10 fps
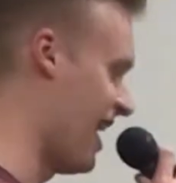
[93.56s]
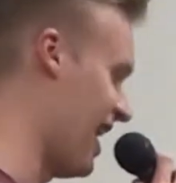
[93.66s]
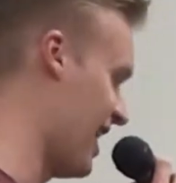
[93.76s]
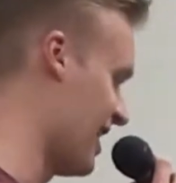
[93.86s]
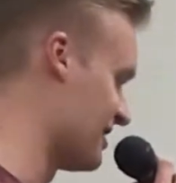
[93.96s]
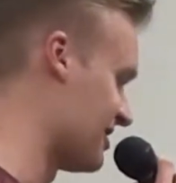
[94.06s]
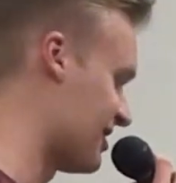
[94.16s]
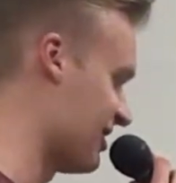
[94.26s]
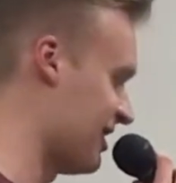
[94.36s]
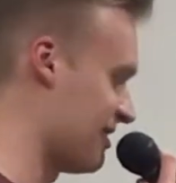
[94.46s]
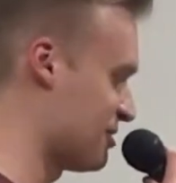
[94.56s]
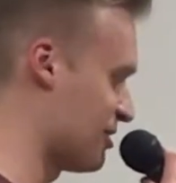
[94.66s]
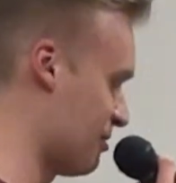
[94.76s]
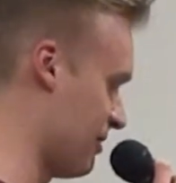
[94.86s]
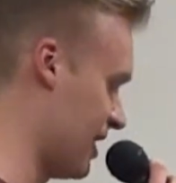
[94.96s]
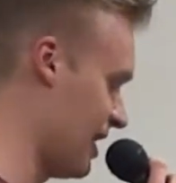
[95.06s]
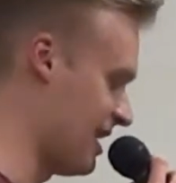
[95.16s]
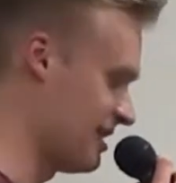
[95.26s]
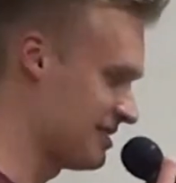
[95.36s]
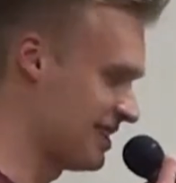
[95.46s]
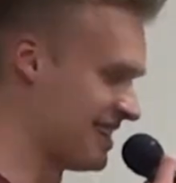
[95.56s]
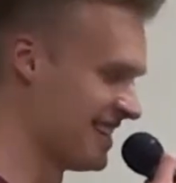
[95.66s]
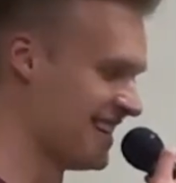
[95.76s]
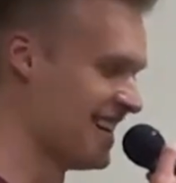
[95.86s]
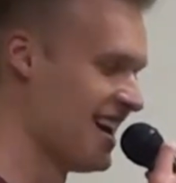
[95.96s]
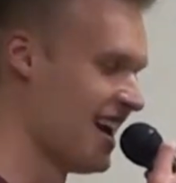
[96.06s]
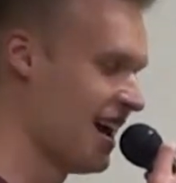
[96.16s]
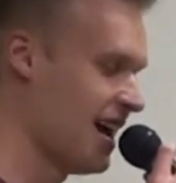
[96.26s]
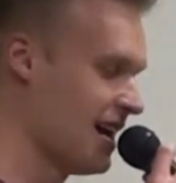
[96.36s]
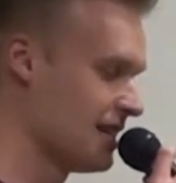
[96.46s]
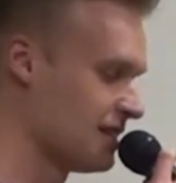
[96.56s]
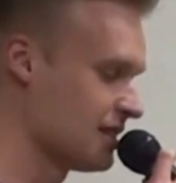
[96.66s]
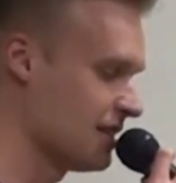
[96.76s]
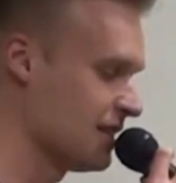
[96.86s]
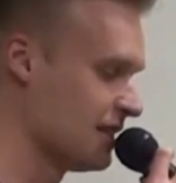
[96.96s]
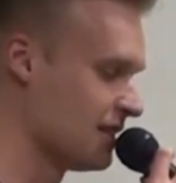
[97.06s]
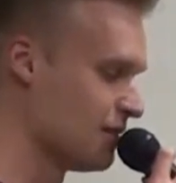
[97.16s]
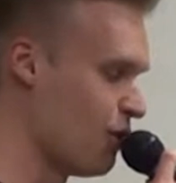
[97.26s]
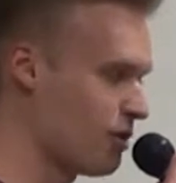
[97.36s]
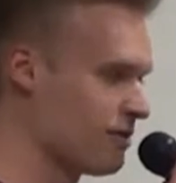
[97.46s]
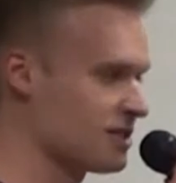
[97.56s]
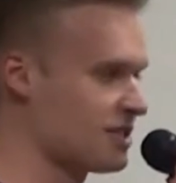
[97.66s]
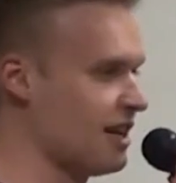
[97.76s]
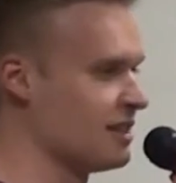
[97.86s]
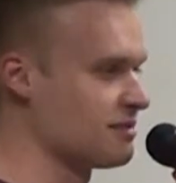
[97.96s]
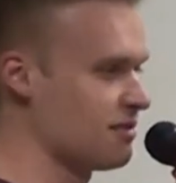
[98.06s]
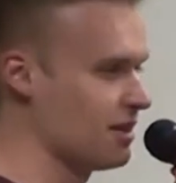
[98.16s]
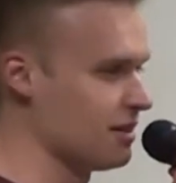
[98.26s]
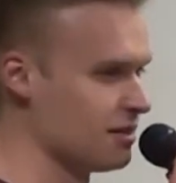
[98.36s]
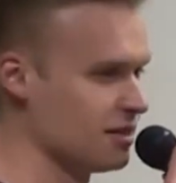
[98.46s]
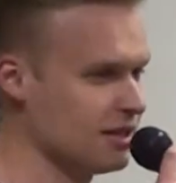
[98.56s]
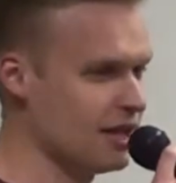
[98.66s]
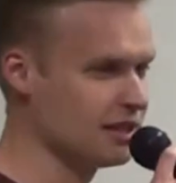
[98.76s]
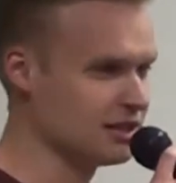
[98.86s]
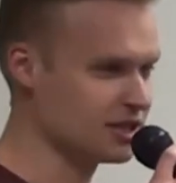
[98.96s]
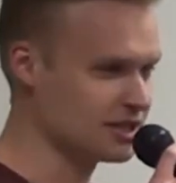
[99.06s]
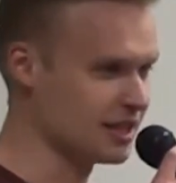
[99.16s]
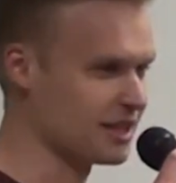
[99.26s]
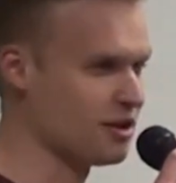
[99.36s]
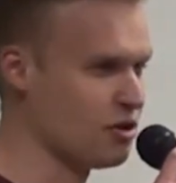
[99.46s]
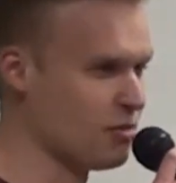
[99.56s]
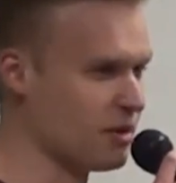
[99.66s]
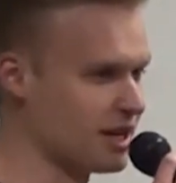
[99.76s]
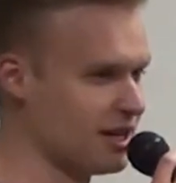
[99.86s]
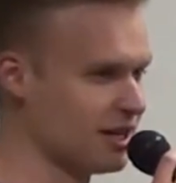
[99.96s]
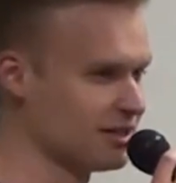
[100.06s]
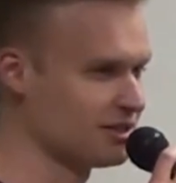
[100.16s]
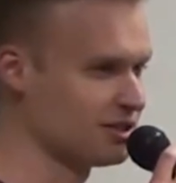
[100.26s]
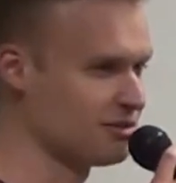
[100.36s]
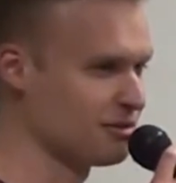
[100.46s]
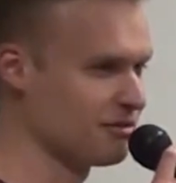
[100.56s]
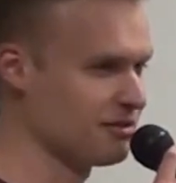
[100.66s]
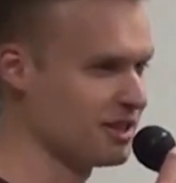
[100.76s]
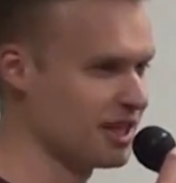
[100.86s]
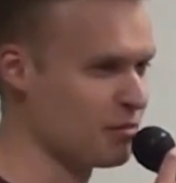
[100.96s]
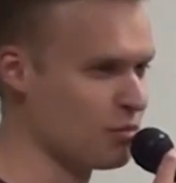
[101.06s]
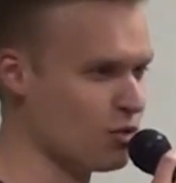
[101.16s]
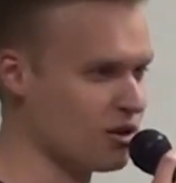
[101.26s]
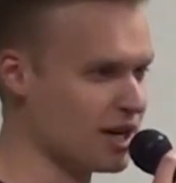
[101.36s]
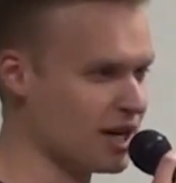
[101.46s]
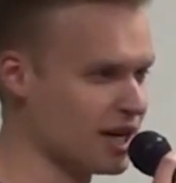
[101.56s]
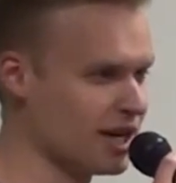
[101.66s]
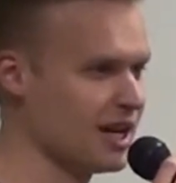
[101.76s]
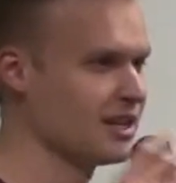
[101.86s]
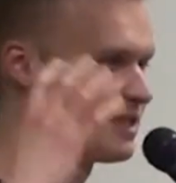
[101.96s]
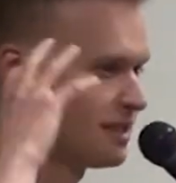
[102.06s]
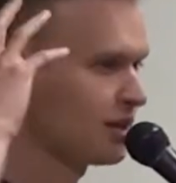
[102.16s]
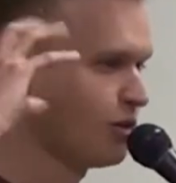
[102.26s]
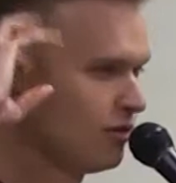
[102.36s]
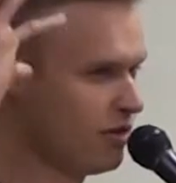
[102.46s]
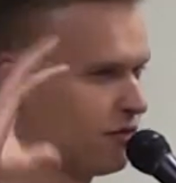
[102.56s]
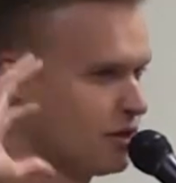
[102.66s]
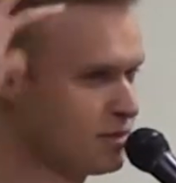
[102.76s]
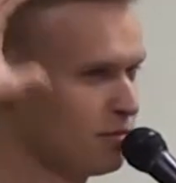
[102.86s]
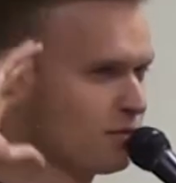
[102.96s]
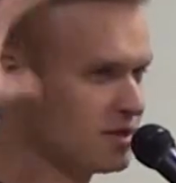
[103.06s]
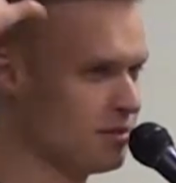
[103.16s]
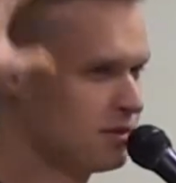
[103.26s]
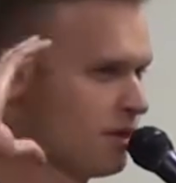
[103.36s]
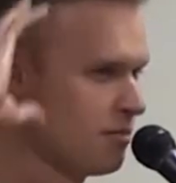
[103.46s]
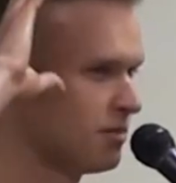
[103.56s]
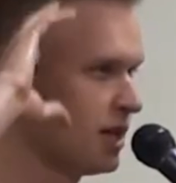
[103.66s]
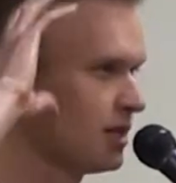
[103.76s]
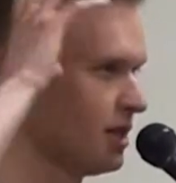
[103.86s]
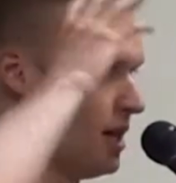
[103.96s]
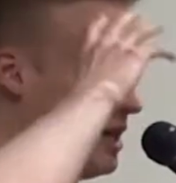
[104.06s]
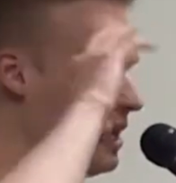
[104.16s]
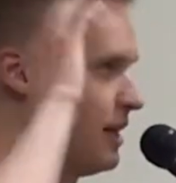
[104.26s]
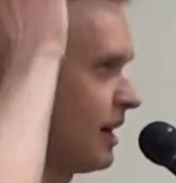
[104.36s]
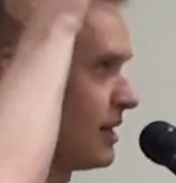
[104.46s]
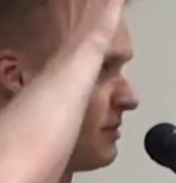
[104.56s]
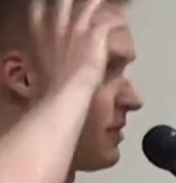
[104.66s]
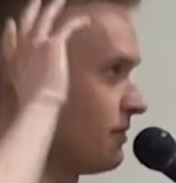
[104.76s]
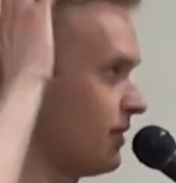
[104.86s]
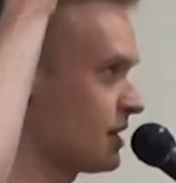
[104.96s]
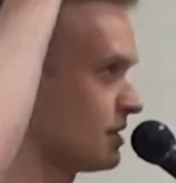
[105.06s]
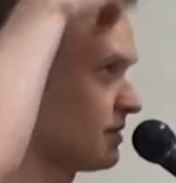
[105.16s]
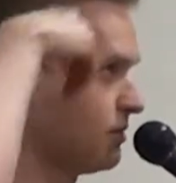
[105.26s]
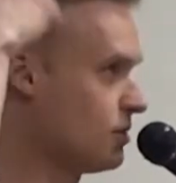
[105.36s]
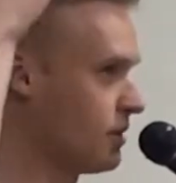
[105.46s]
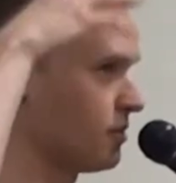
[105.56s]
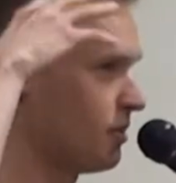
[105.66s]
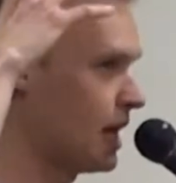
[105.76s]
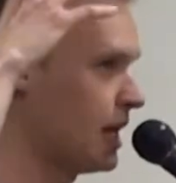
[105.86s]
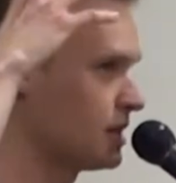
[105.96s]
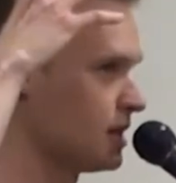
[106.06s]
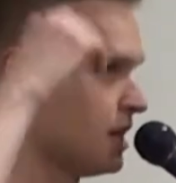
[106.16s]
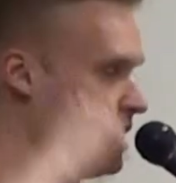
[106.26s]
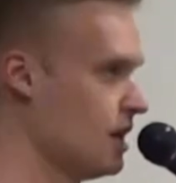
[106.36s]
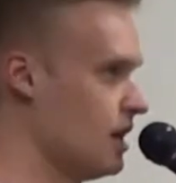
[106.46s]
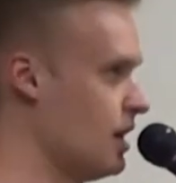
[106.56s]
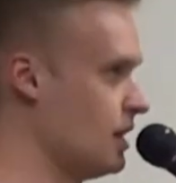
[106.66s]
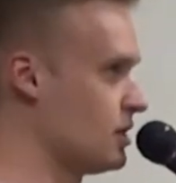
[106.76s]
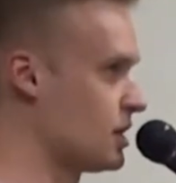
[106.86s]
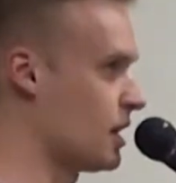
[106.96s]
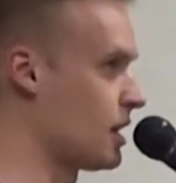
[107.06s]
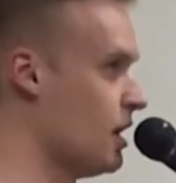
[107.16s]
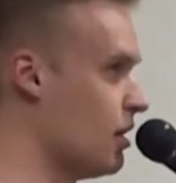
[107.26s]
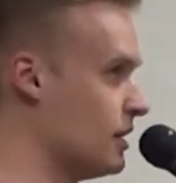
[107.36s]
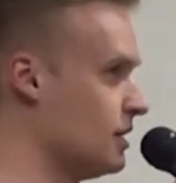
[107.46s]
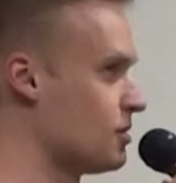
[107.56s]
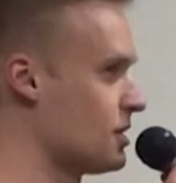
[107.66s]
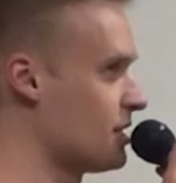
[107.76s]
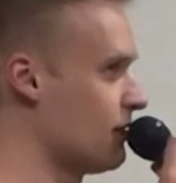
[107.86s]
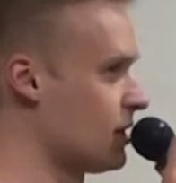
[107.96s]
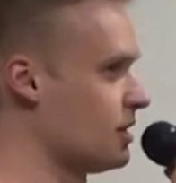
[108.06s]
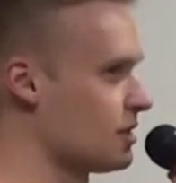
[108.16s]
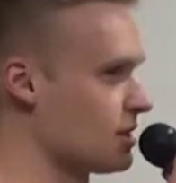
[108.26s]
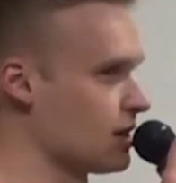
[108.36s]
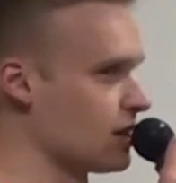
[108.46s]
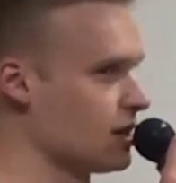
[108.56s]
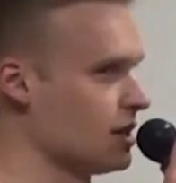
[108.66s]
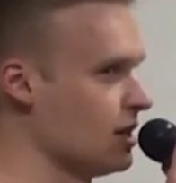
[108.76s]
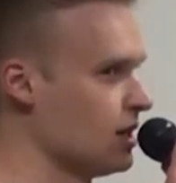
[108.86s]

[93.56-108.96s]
And, real life story, probably. And awkward silence fell. And they just like, oh my god, she will think I'm boring. And it's like, all the thoughts pop up in my brain. And like, different facts is flowing through my head. And it's just like, oh, I need to say something interesting.